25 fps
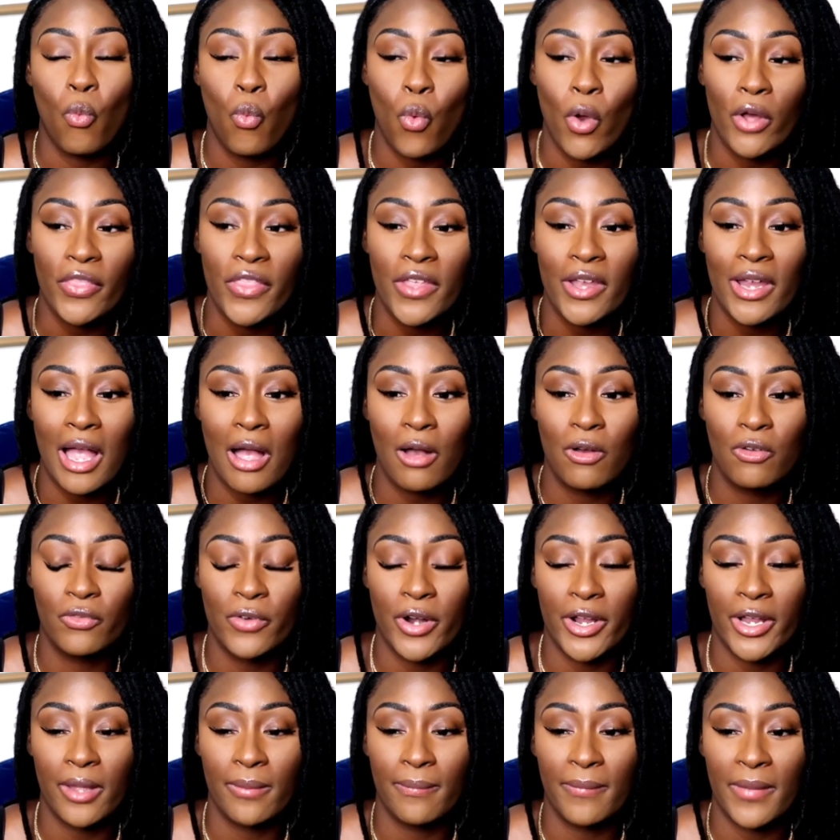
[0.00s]
One thing I would
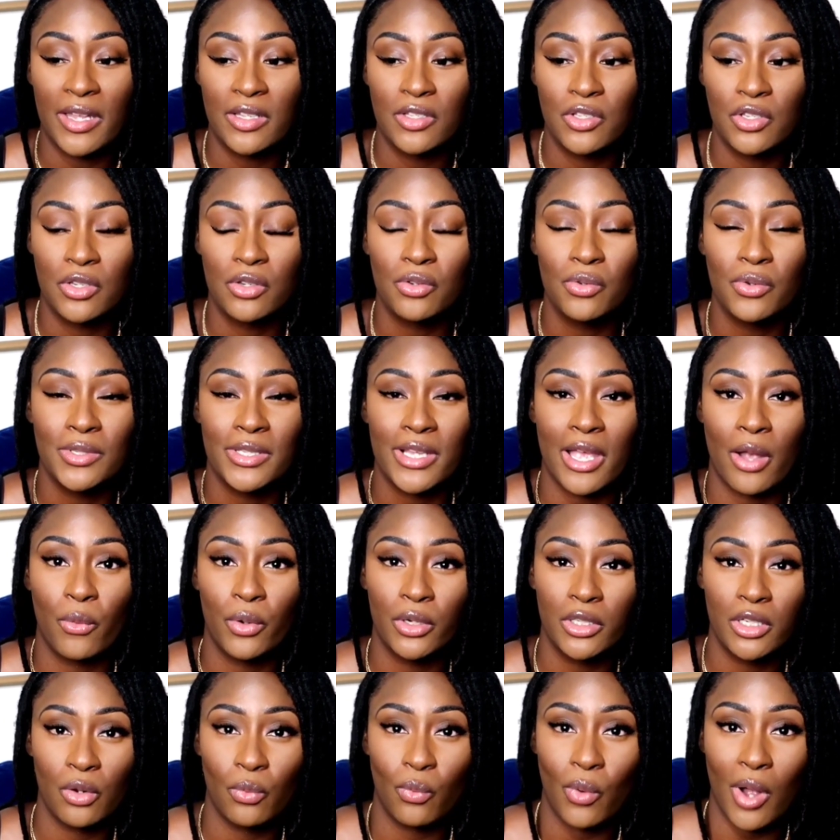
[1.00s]
recommend too is that
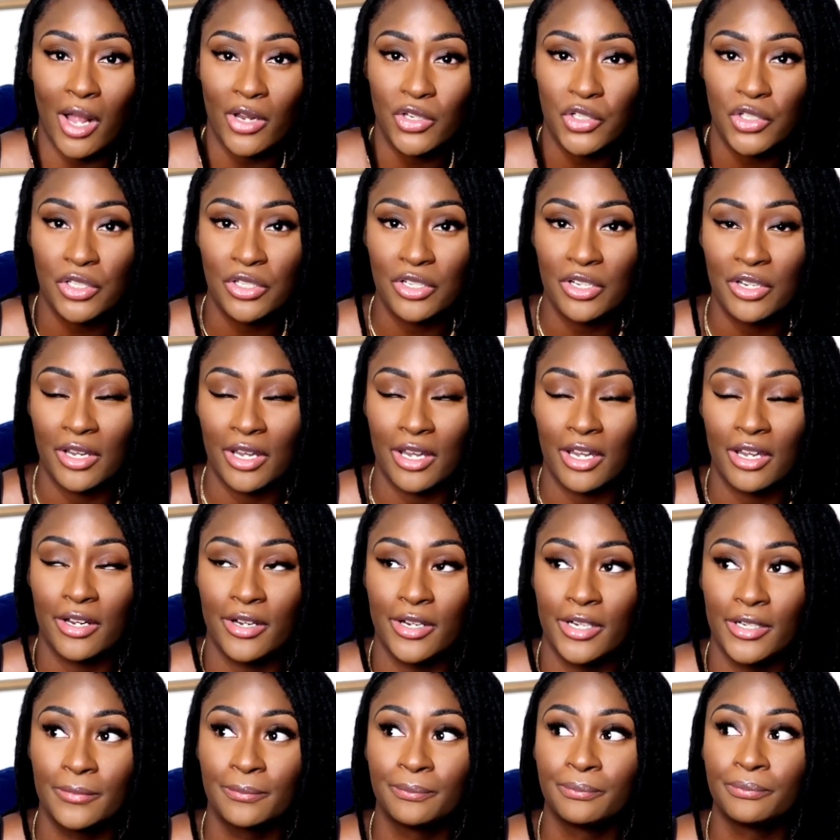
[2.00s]
when you're washing your
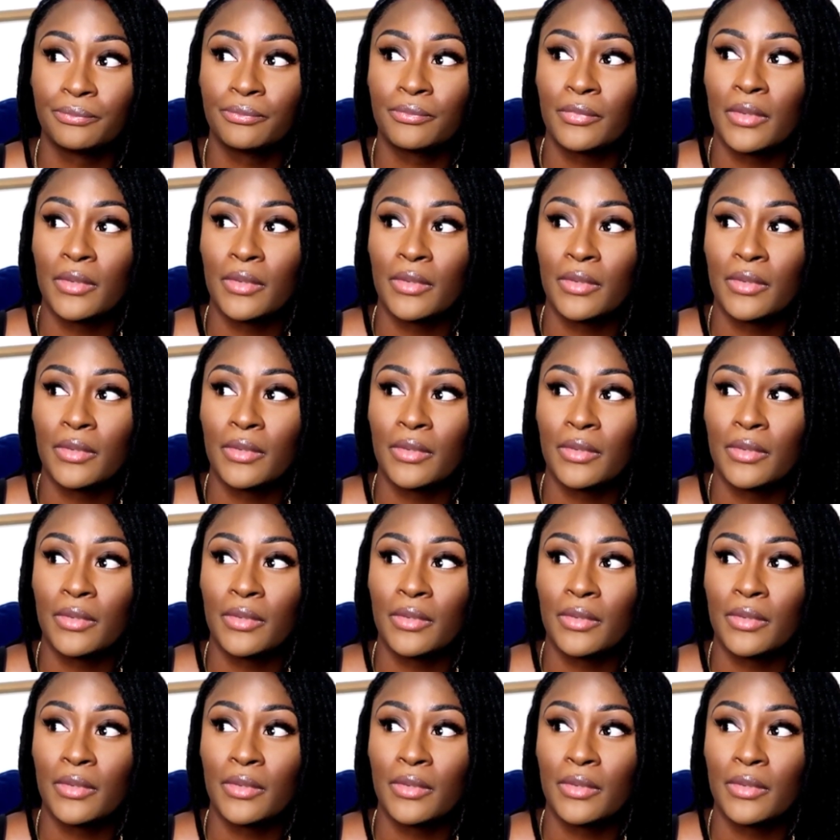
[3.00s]
hair,